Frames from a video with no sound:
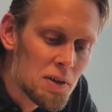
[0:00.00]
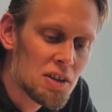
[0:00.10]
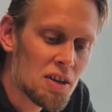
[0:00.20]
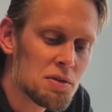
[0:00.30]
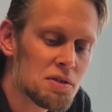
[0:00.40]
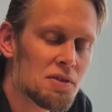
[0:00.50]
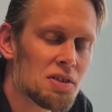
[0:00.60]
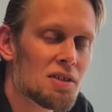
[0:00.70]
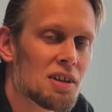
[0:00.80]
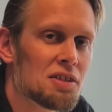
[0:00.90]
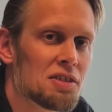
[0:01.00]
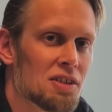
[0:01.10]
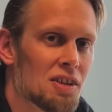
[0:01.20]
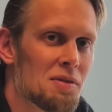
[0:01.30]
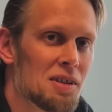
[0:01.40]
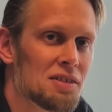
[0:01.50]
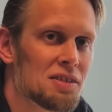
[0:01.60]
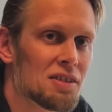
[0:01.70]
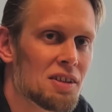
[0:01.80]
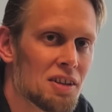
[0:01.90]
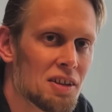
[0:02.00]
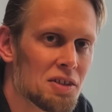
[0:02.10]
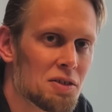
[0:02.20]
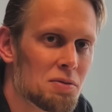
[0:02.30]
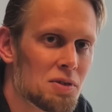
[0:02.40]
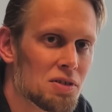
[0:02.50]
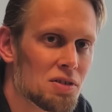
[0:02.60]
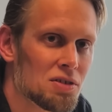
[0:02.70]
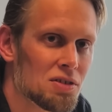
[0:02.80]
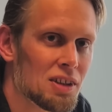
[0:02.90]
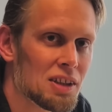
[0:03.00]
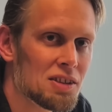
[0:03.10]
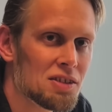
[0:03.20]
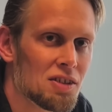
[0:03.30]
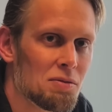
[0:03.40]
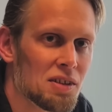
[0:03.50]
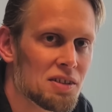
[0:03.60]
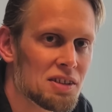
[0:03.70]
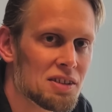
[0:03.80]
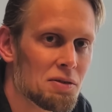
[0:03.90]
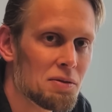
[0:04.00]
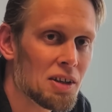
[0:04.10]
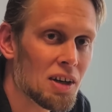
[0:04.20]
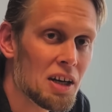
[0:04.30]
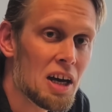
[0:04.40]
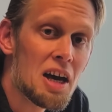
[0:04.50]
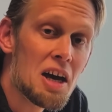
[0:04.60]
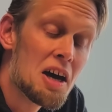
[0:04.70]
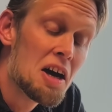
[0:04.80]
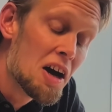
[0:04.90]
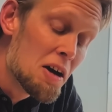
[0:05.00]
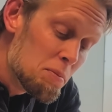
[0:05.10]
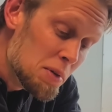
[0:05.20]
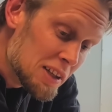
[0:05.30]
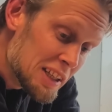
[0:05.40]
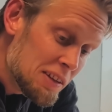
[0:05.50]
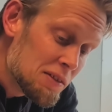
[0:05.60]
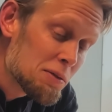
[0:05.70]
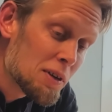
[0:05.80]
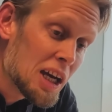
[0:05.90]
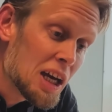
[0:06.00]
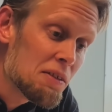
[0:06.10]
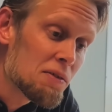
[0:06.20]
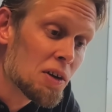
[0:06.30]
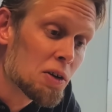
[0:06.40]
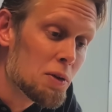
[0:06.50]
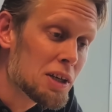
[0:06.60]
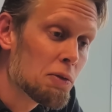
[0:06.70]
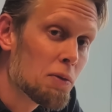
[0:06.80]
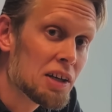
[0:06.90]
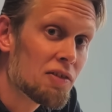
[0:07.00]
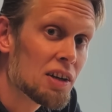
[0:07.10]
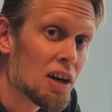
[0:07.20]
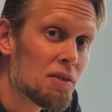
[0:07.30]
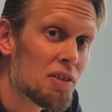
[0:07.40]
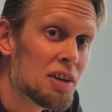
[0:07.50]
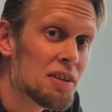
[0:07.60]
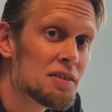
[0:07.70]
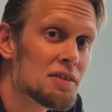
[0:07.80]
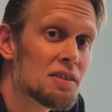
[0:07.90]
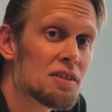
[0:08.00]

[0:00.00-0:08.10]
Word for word: uh, when it comes to vertical axis turbines uh, towards horizontal axis turbines is that we believe that we have a quicker wake recovery